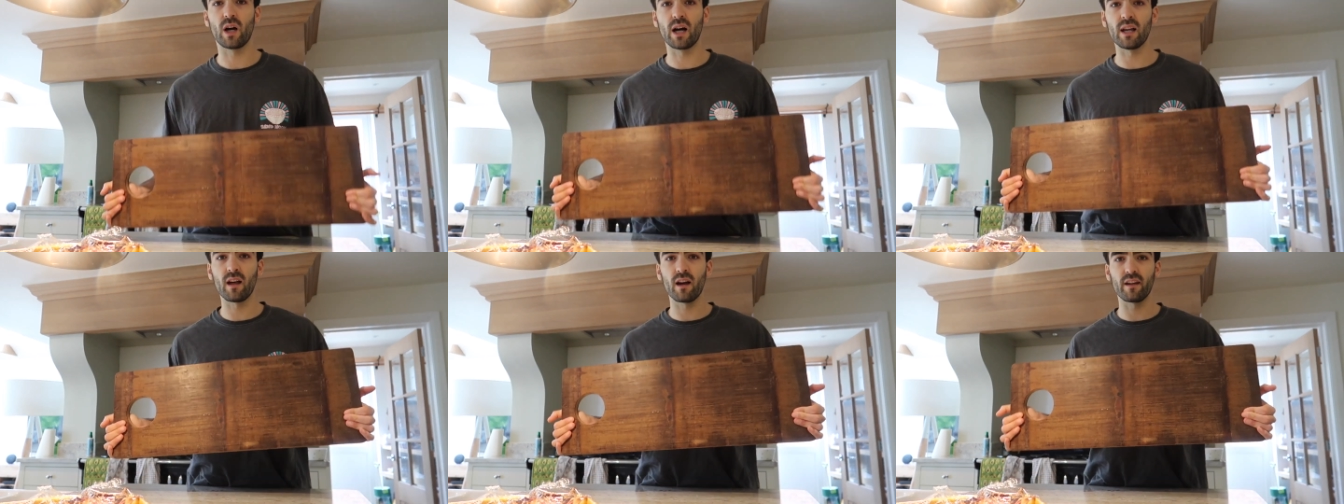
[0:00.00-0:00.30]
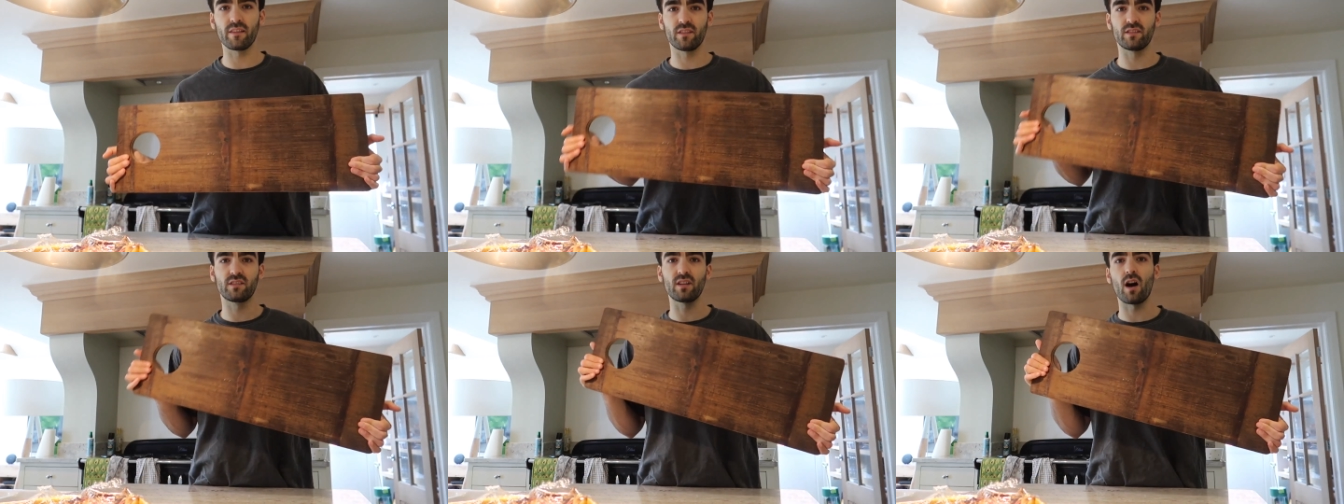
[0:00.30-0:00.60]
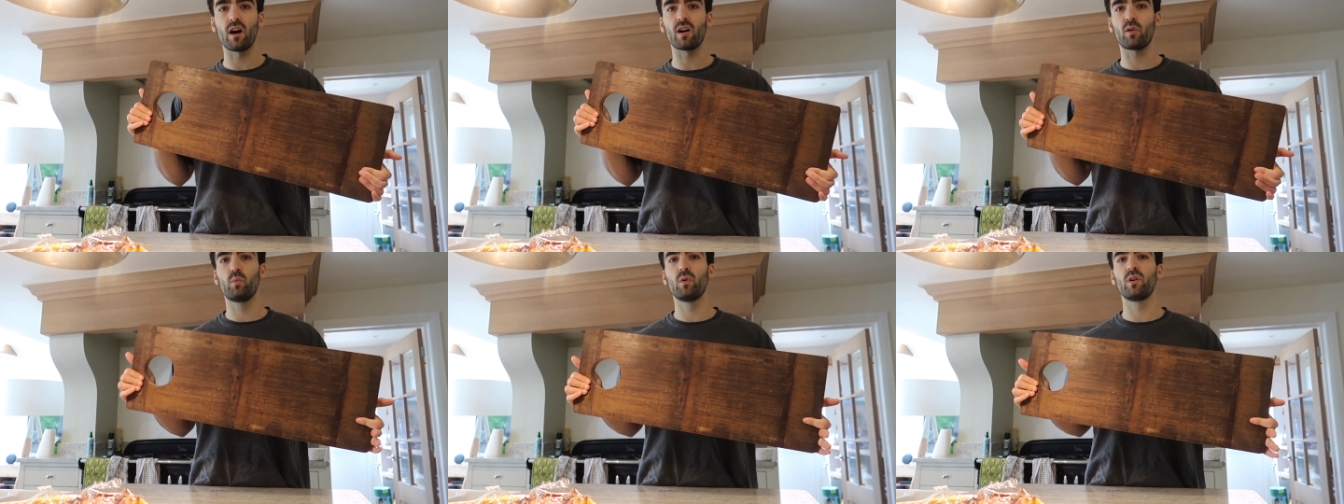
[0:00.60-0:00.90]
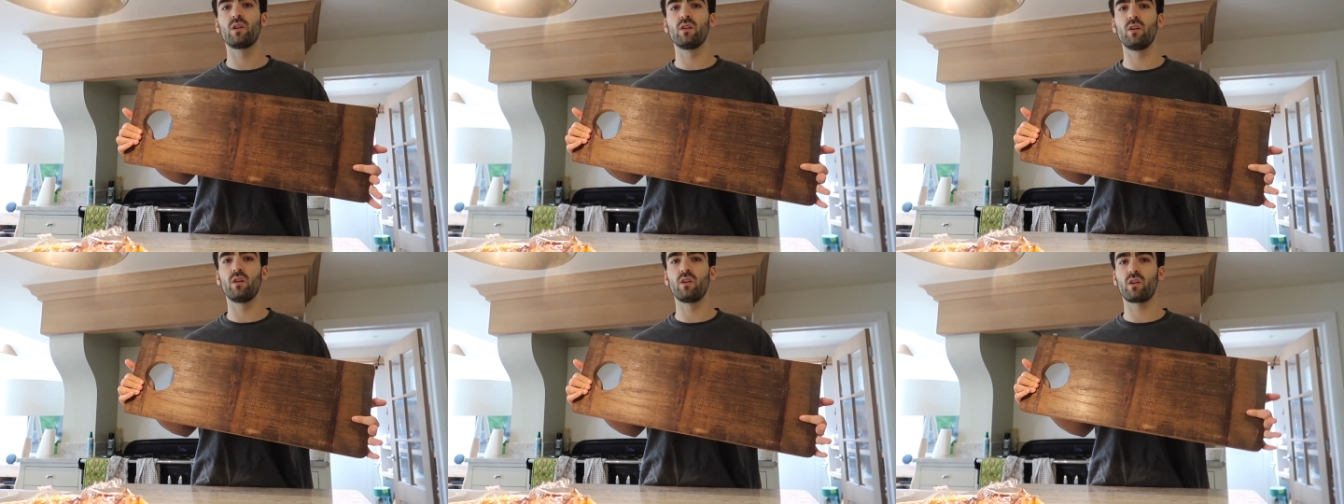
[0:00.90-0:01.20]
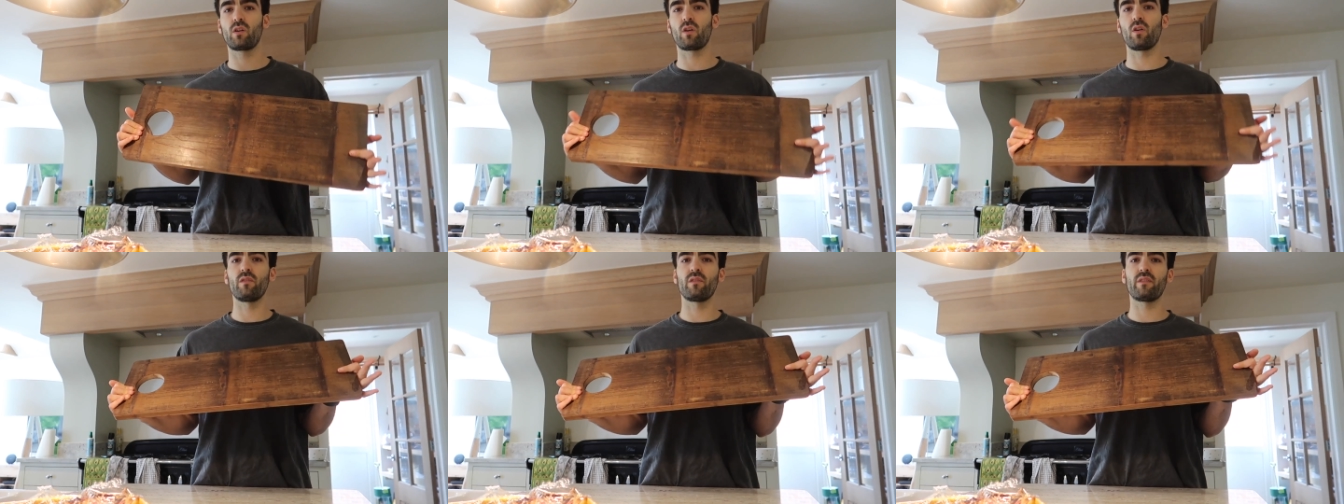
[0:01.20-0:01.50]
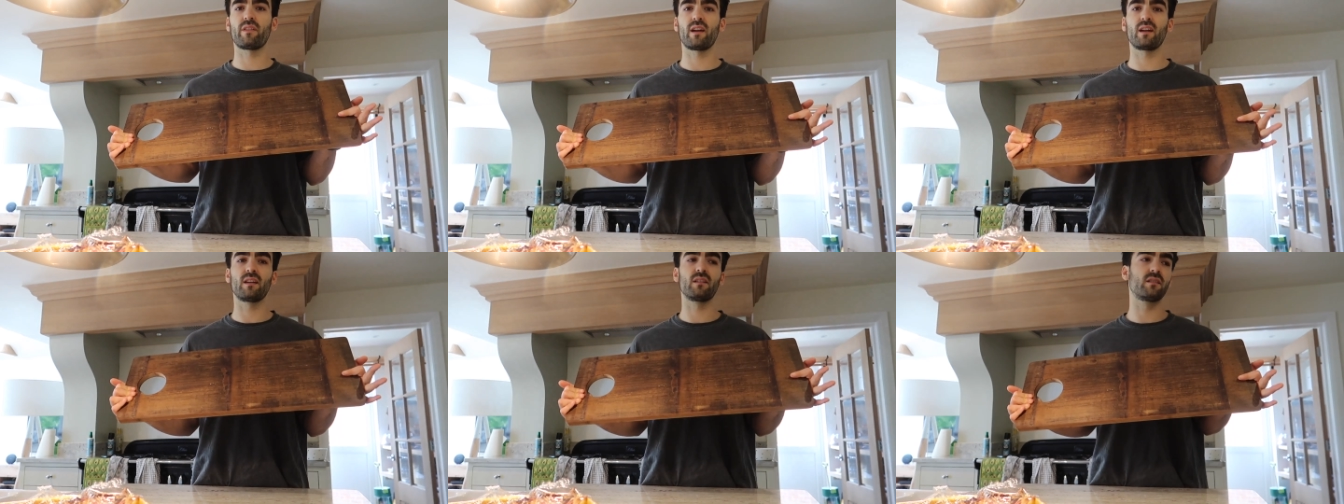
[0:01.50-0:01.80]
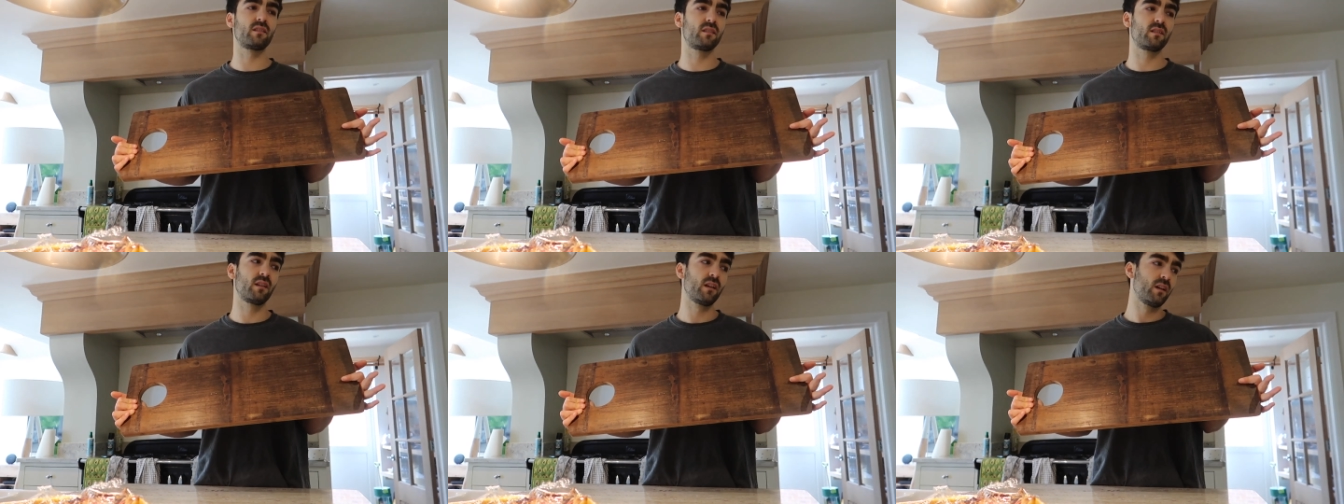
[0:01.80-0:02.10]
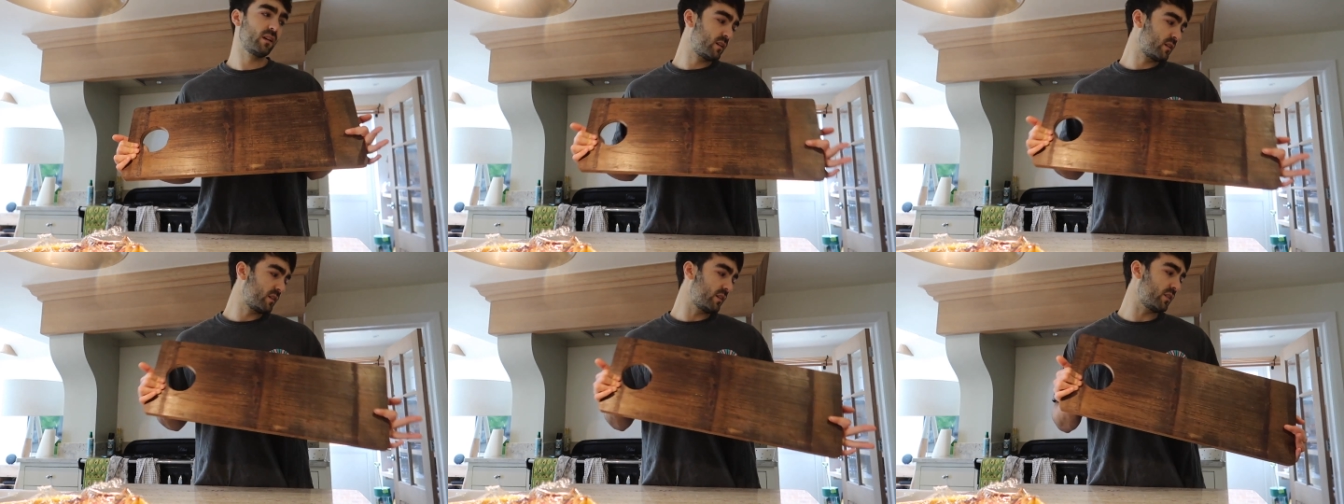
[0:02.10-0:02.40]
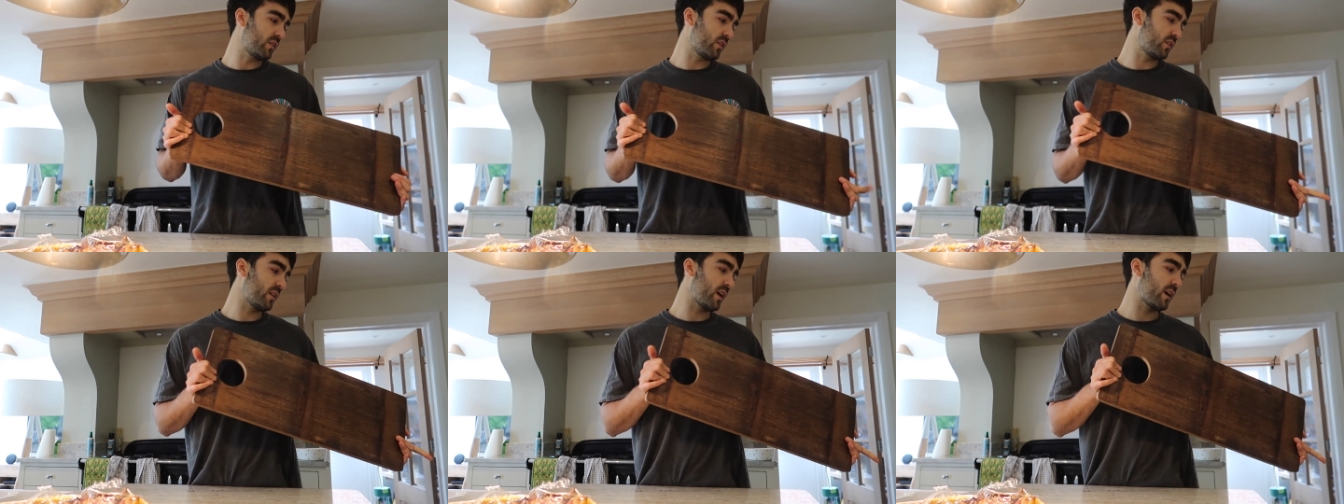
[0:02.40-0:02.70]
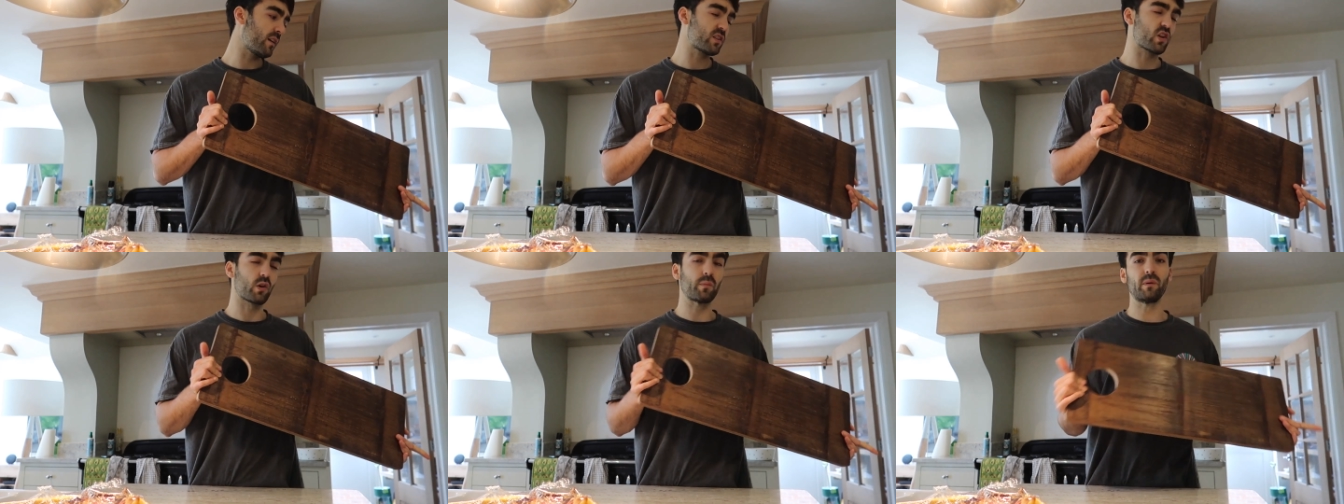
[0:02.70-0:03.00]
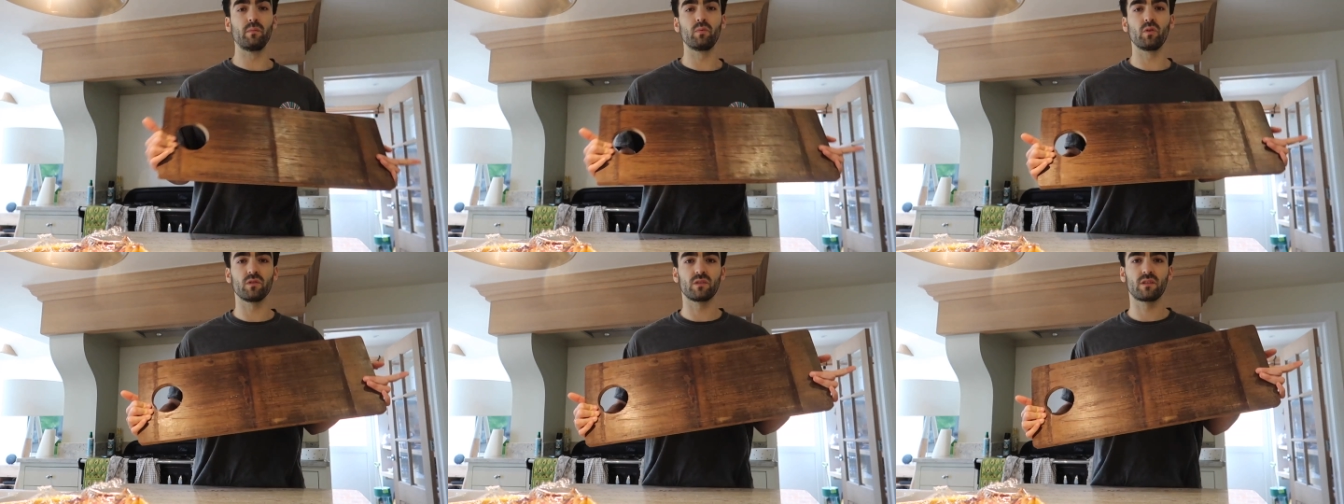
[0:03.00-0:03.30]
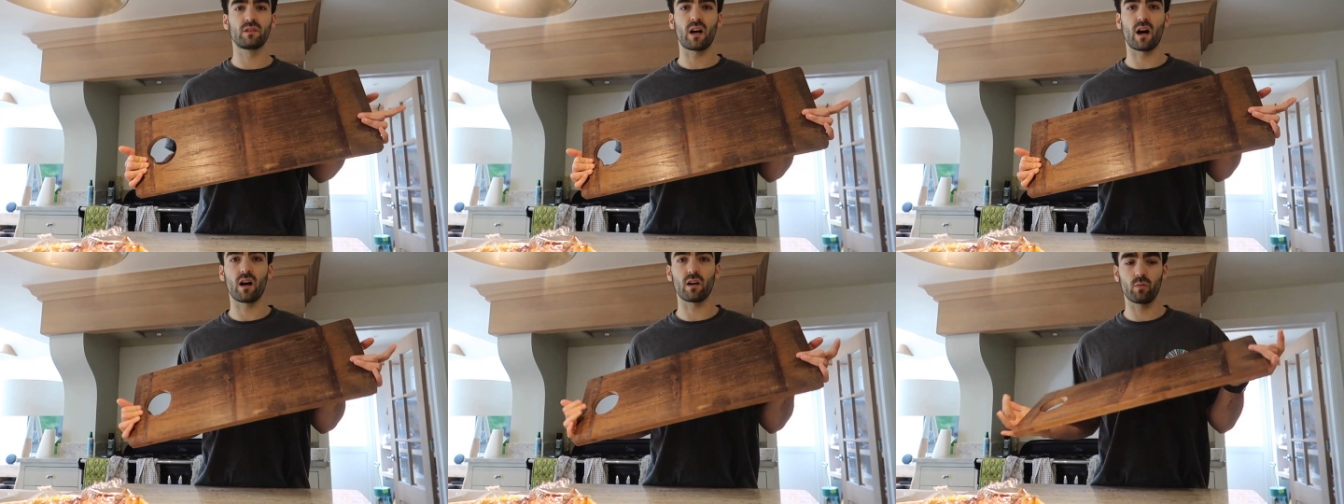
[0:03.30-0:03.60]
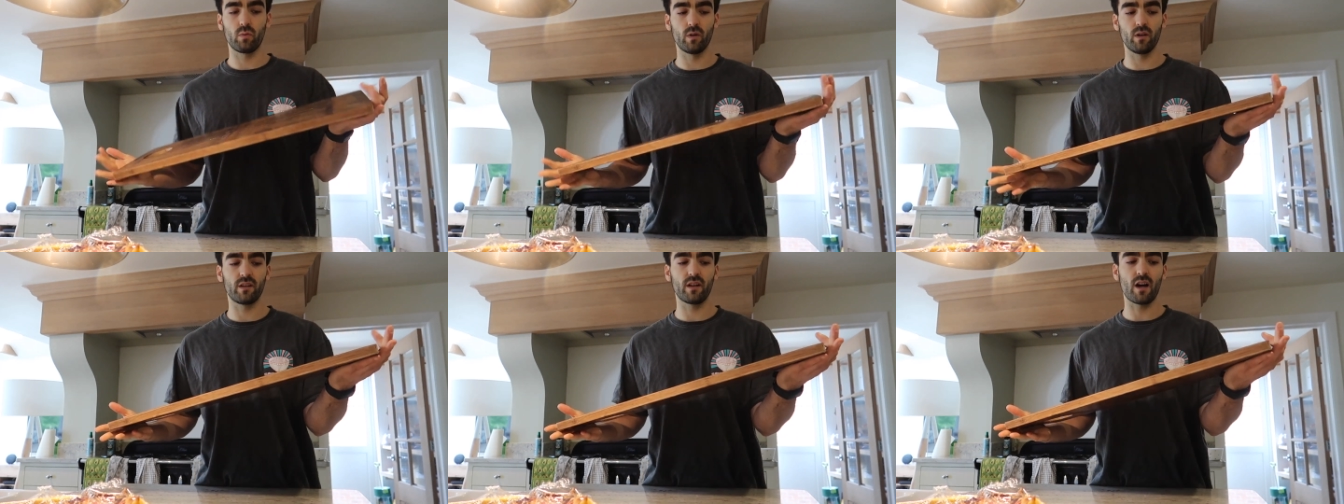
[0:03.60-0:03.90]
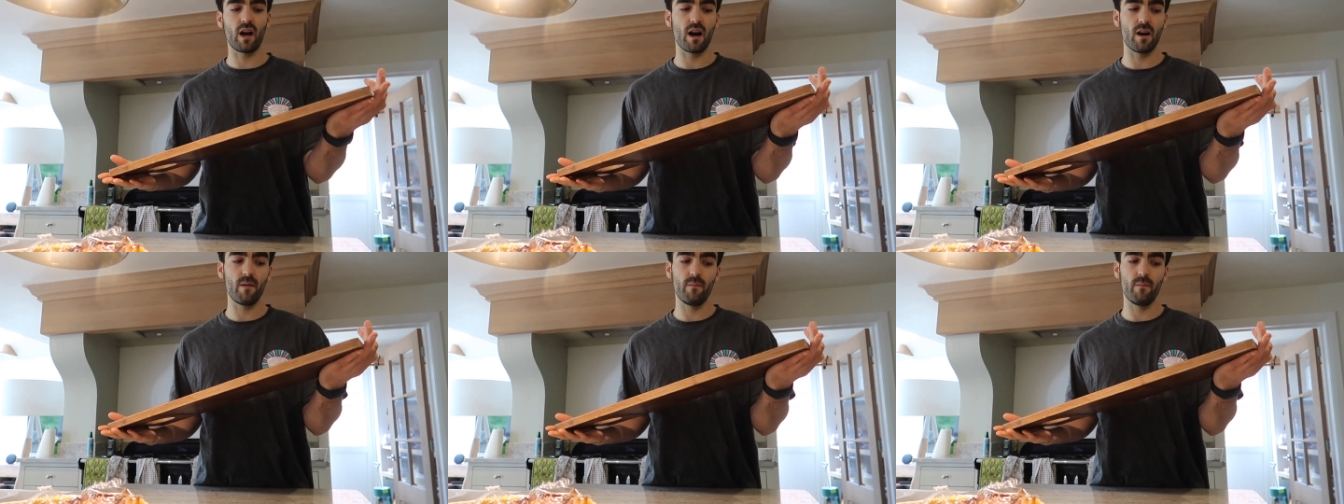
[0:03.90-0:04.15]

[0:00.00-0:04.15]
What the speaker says: I like the dark wood look on things, you know, that chopping board's dark wood.